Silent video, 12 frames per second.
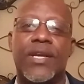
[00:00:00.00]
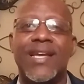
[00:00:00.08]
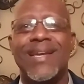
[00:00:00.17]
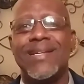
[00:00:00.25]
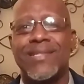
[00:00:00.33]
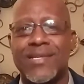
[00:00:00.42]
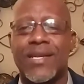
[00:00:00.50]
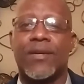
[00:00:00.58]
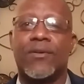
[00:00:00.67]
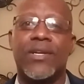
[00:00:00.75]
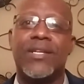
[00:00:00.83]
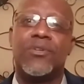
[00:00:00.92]
He's
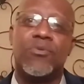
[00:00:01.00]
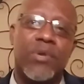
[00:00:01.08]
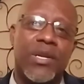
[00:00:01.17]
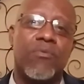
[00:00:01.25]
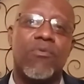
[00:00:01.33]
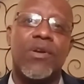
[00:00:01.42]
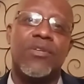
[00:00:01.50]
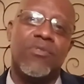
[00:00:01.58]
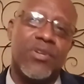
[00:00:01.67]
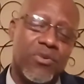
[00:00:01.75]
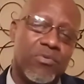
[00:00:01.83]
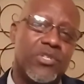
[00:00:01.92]
single. He do what he want. You
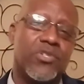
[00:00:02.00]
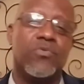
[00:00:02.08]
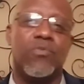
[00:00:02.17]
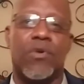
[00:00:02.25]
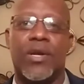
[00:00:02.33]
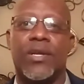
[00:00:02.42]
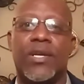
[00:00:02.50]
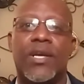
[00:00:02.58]
can do what you want.